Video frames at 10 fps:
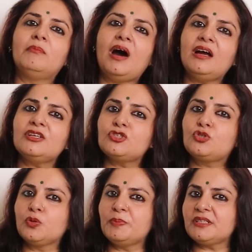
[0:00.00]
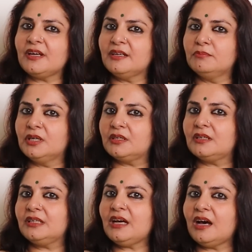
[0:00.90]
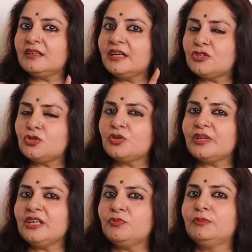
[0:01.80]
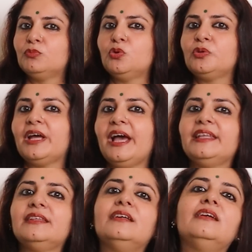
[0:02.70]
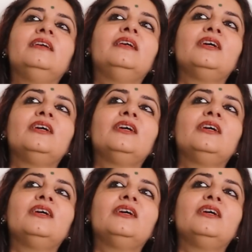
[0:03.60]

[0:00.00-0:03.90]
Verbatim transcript: Mars, Jupiter and Mercury are retrograde with Moon, and the